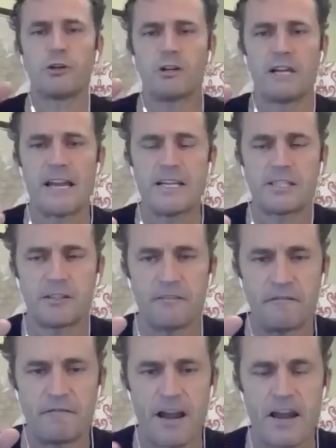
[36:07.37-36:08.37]
least
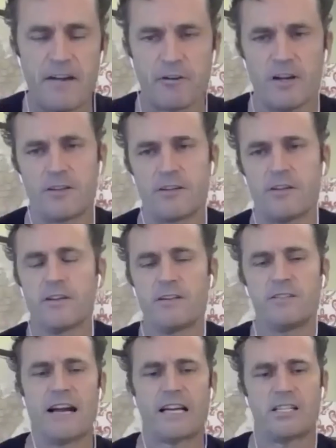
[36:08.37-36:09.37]
favorite
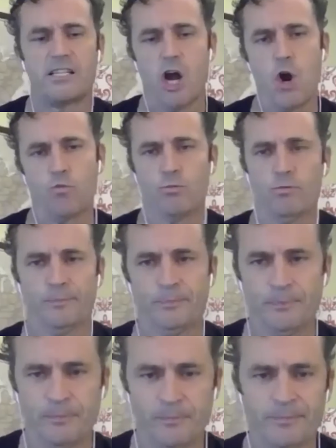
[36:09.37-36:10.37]
DEKA zone?
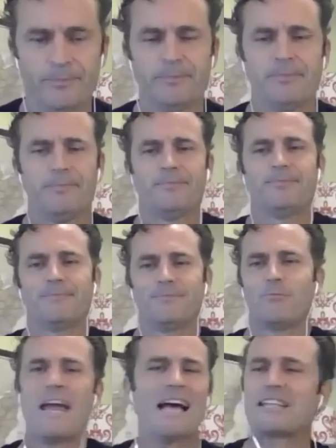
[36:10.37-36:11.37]

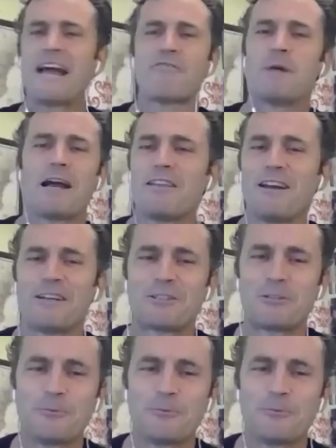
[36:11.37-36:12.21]
We ask everybody this.